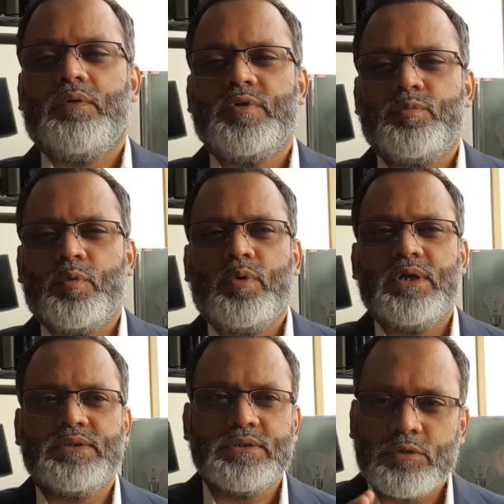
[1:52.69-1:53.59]
which
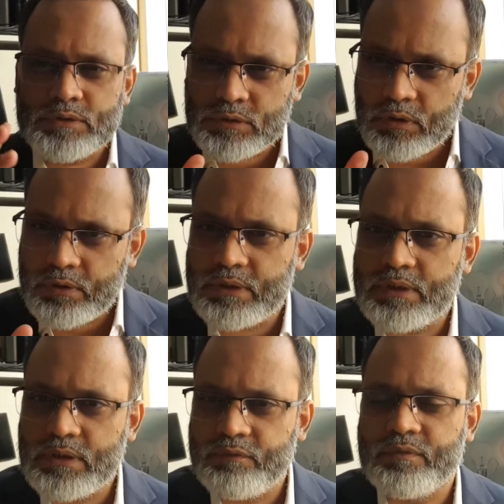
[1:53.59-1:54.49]
provides the
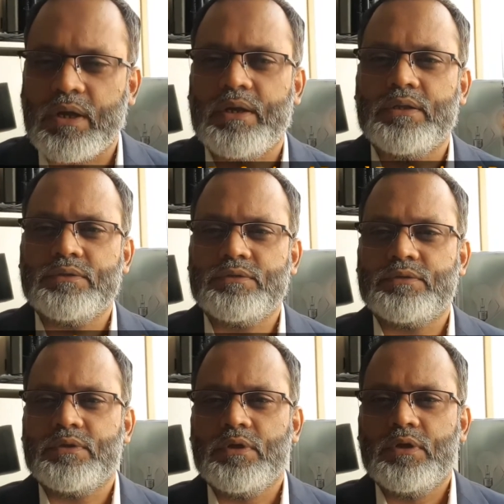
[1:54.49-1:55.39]
authoritative guidance